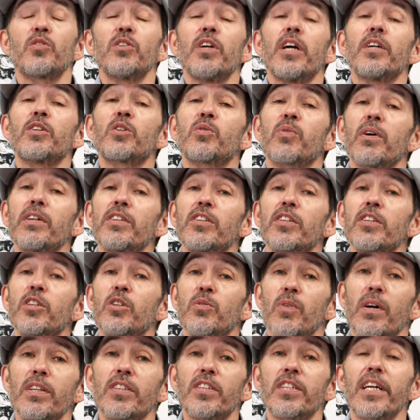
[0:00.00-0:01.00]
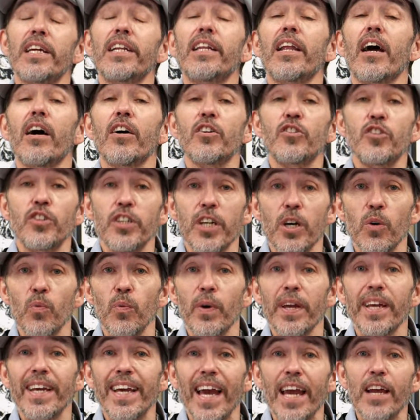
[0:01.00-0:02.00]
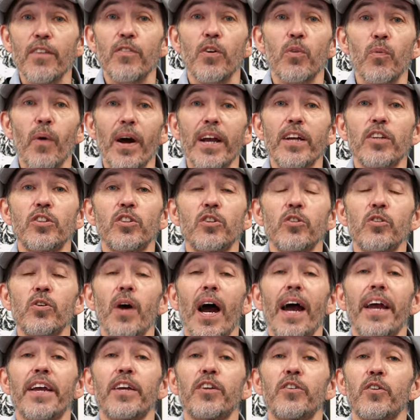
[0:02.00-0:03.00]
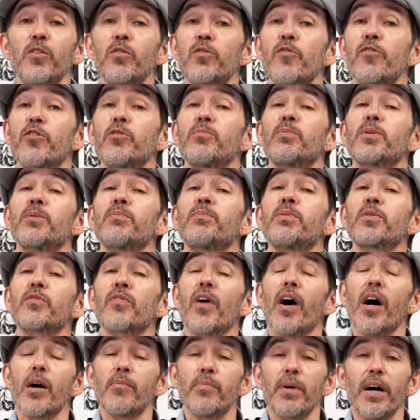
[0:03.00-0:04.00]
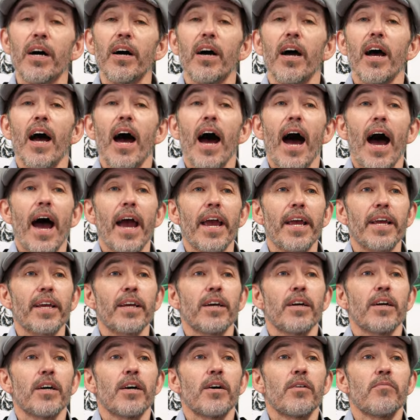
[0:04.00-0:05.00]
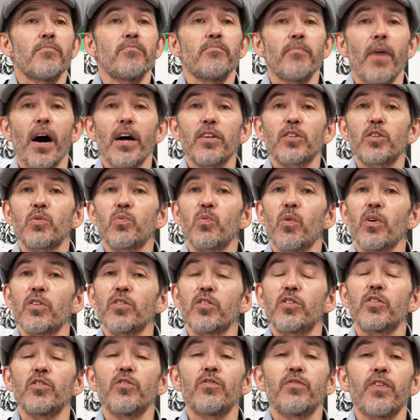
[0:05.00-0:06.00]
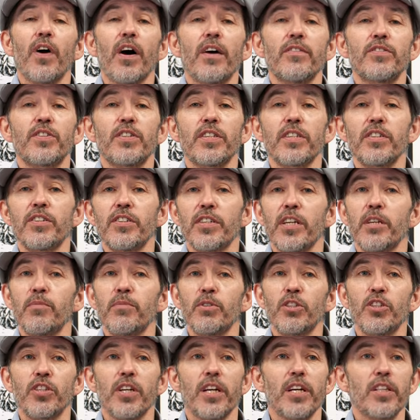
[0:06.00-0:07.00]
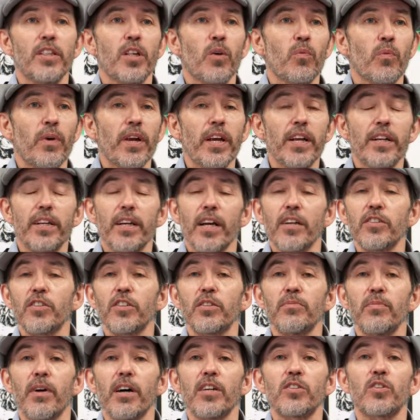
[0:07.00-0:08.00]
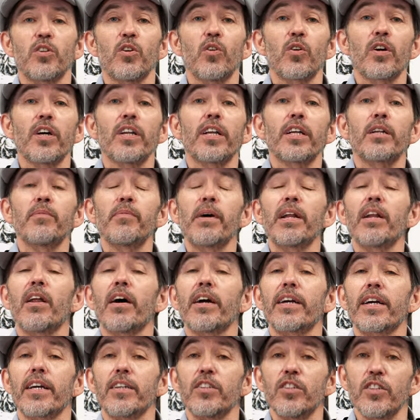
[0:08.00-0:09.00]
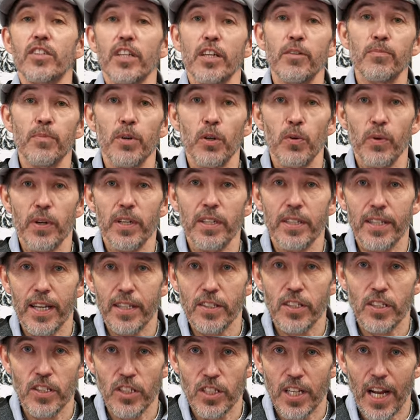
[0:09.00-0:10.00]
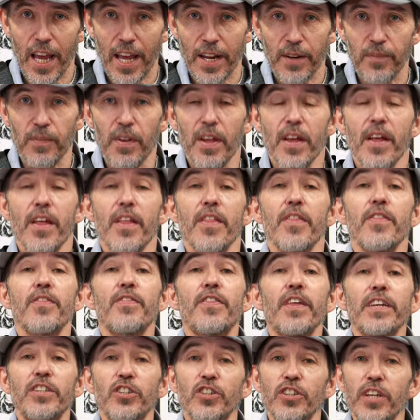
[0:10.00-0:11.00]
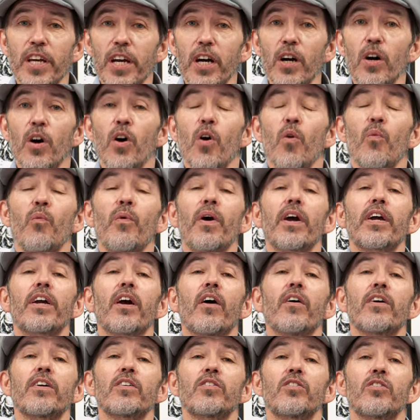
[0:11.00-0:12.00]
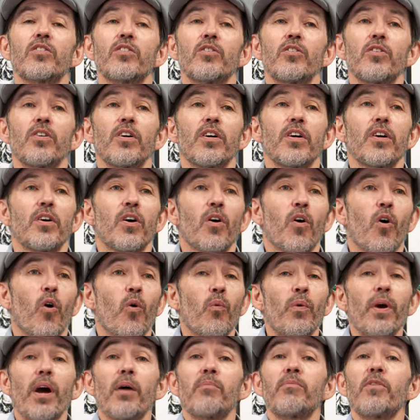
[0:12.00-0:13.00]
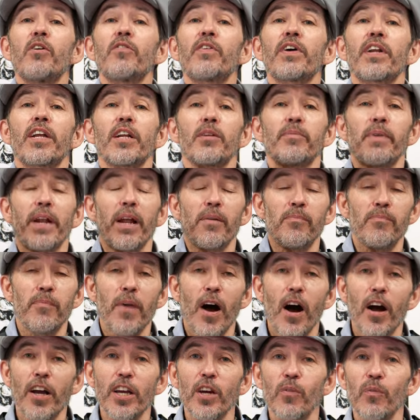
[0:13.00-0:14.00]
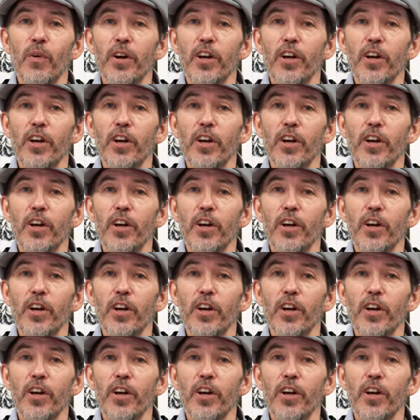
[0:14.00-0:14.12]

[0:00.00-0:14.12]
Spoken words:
In 2020, last year, we gave away to a YouTube subscriber a Mutt 125cc machine that we had customized to look a little bit like a Steve McQueen desert sled. This year, we are moving a little bit up market.